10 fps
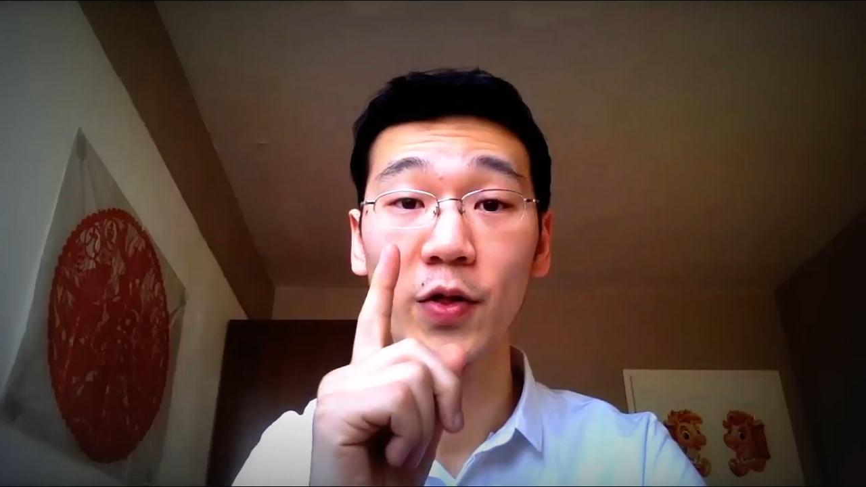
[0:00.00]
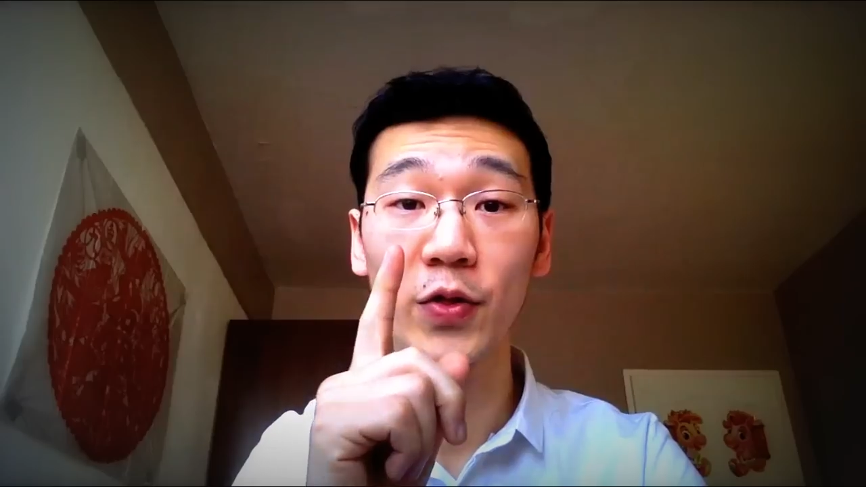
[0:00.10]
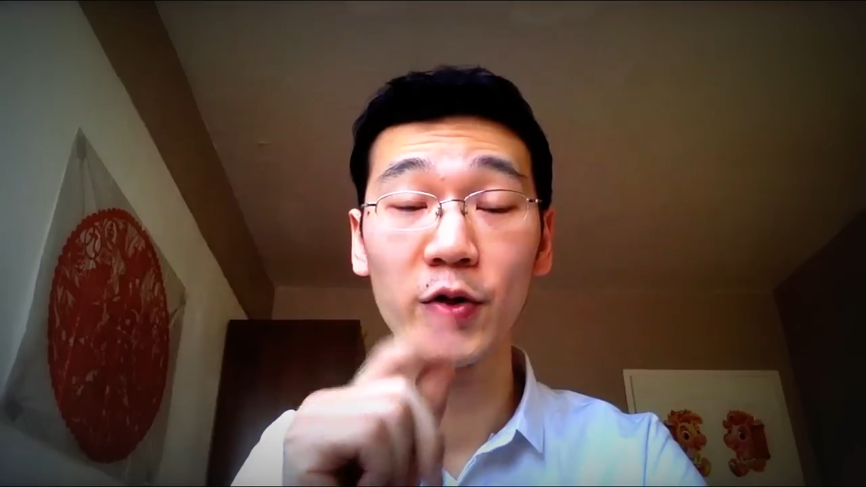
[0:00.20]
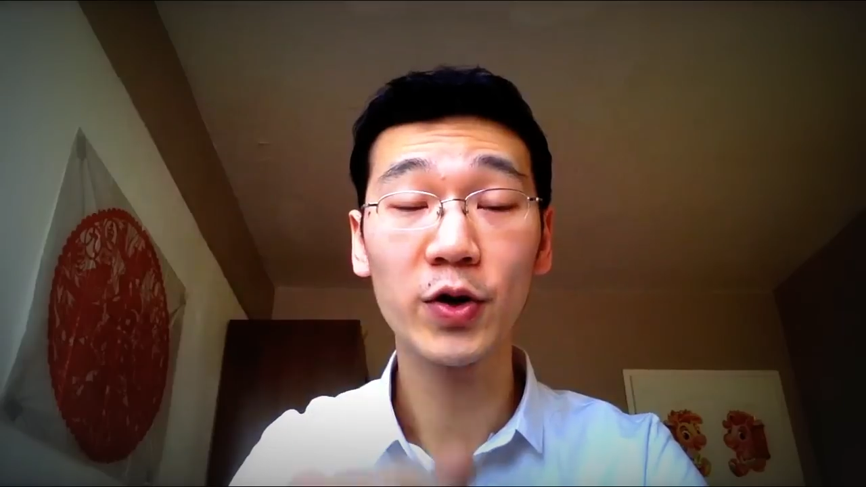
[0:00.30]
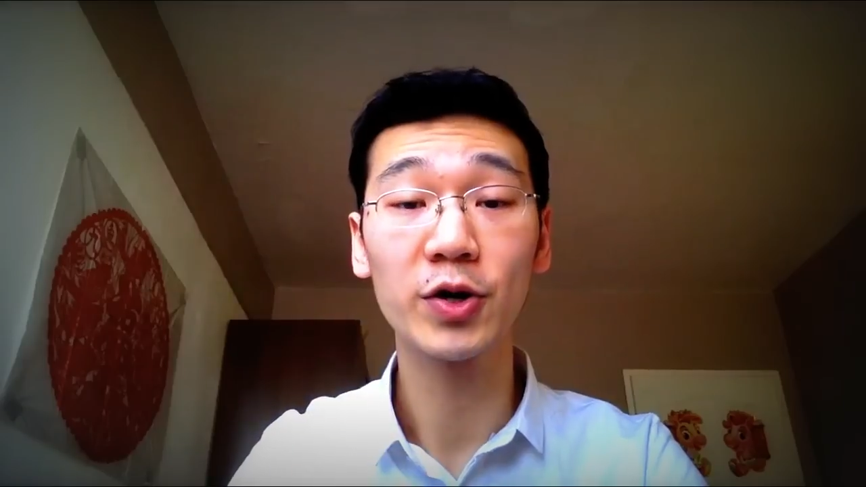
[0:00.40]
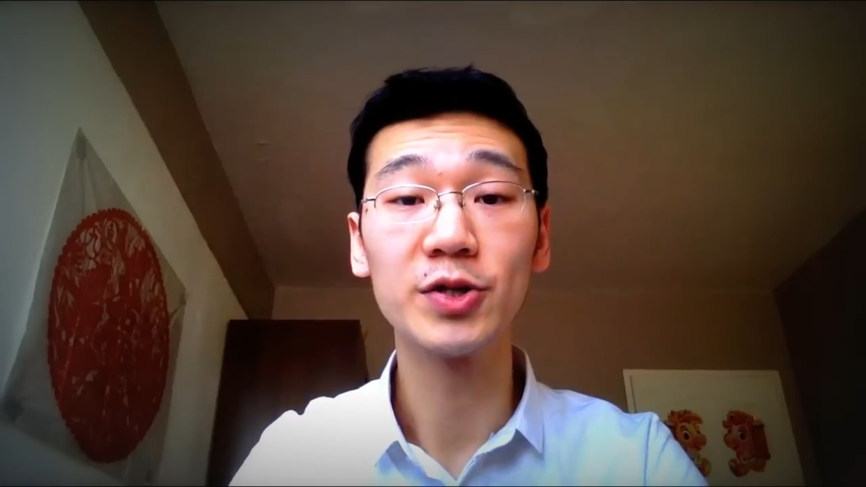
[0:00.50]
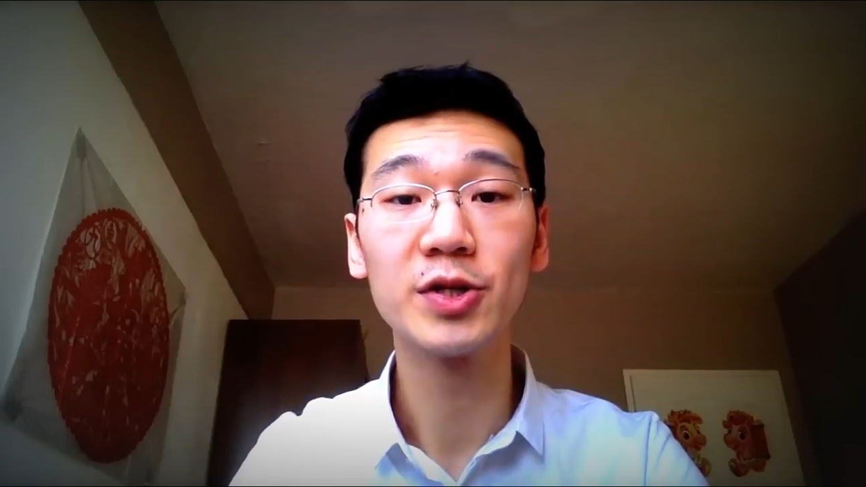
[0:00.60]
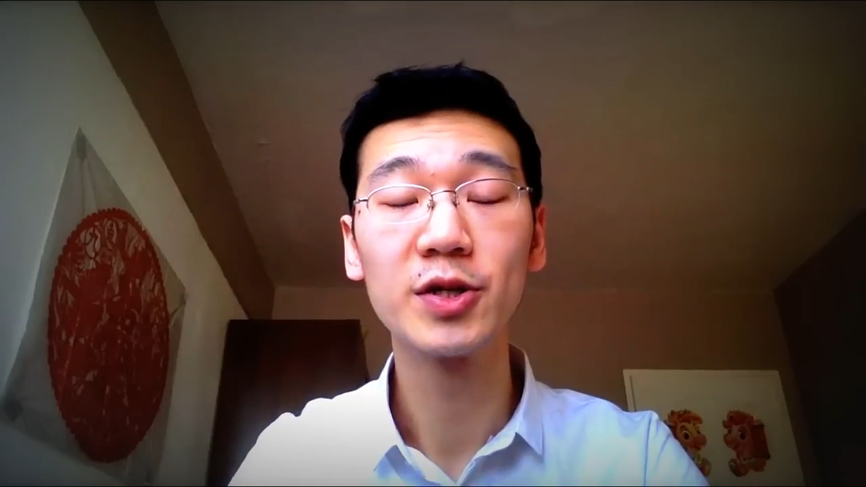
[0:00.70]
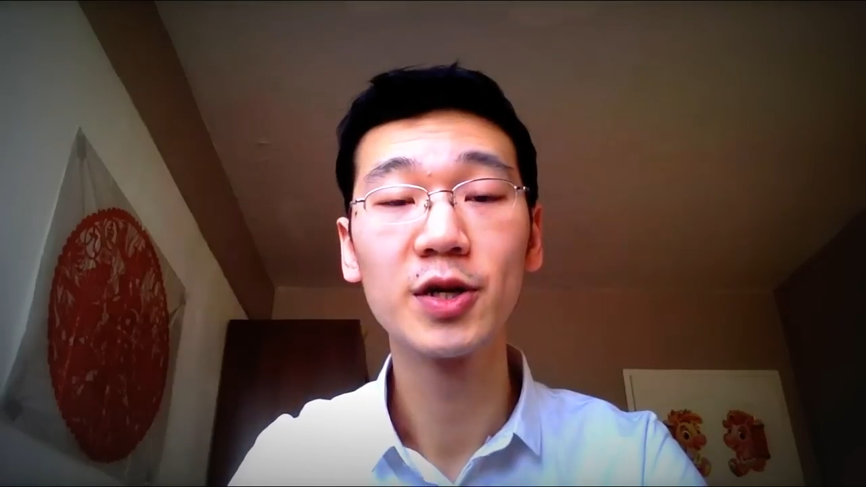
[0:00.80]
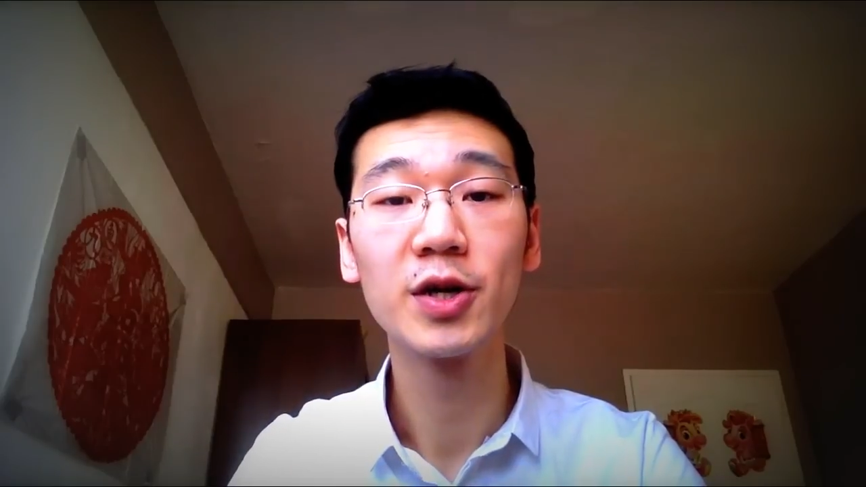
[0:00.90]
Third,
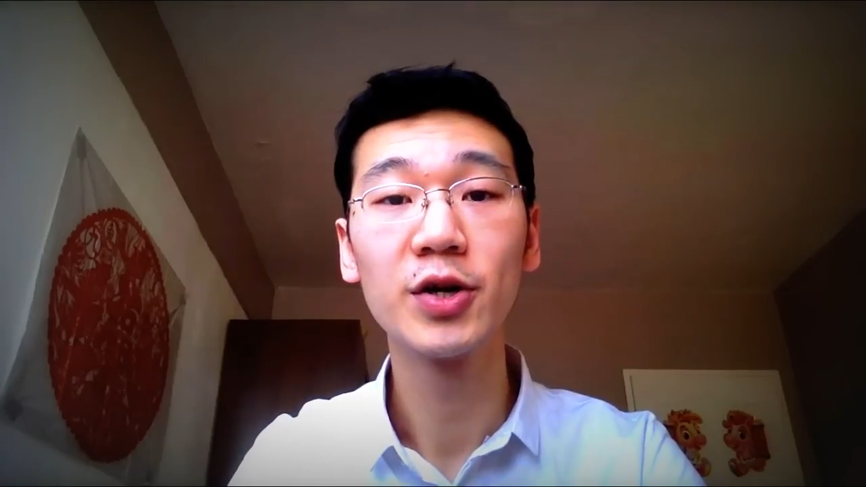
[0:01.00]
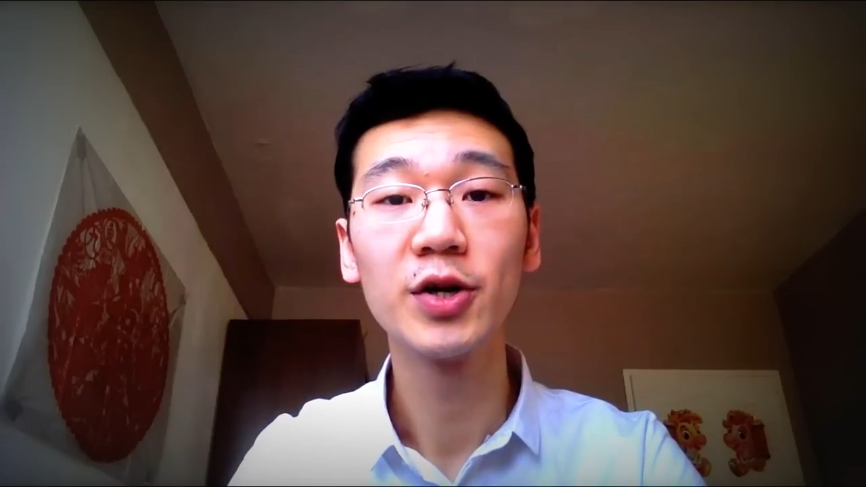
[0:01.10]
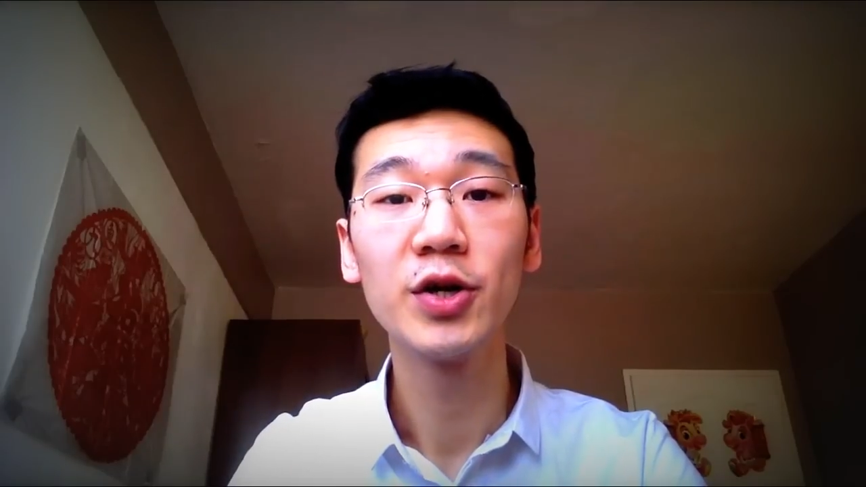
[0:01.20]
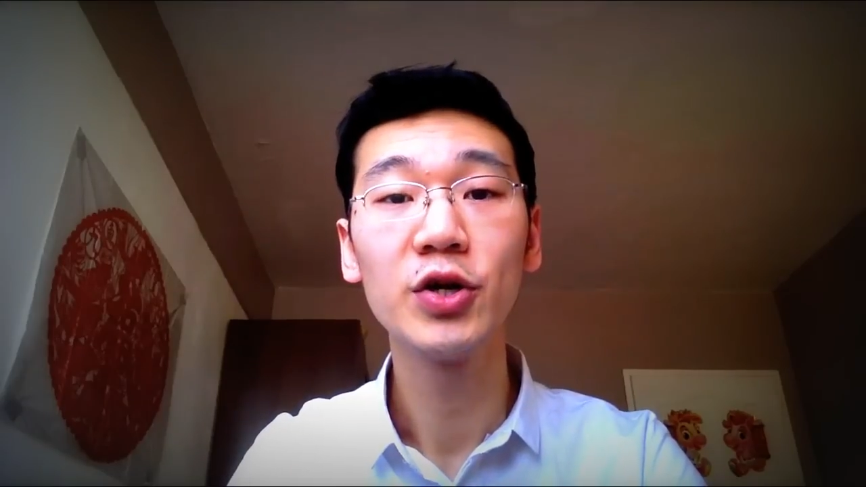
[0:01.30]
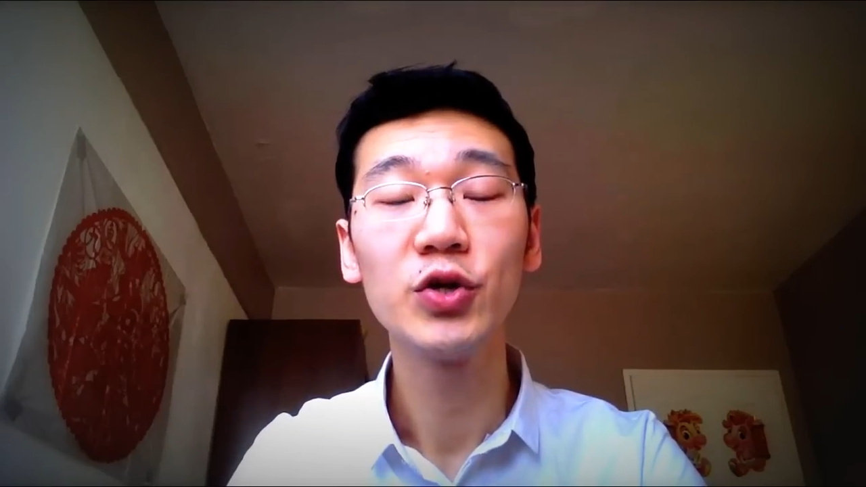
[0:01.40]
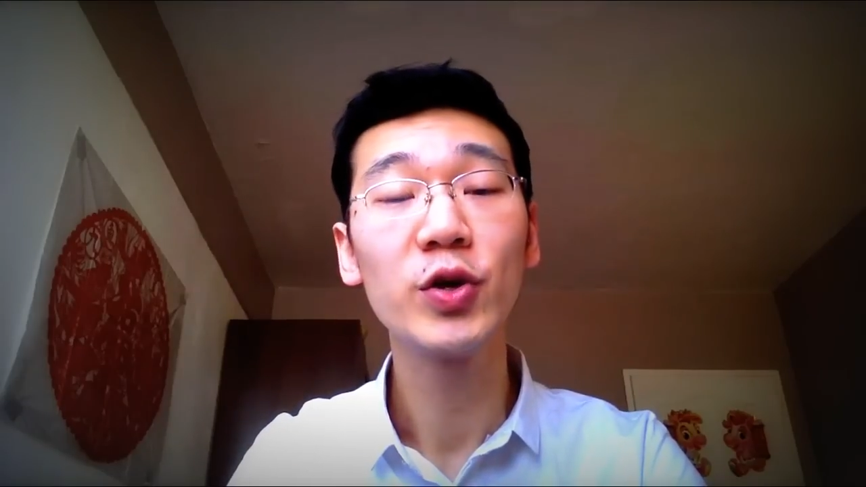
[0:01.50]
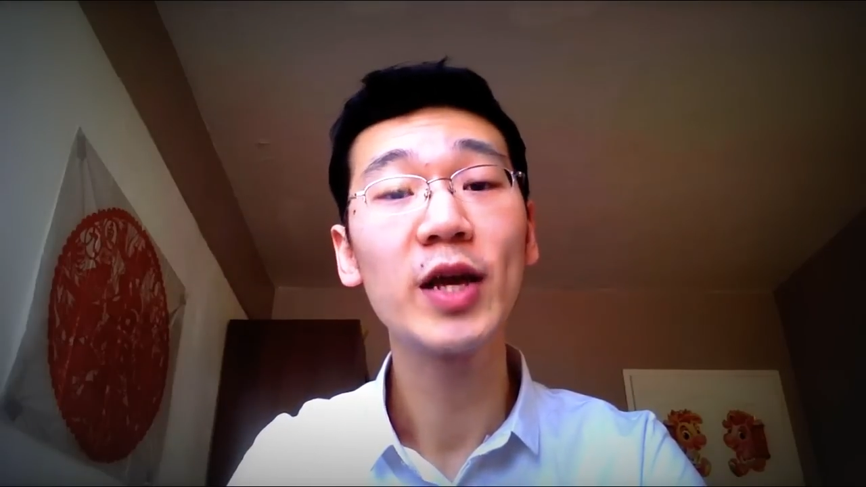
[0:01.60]
you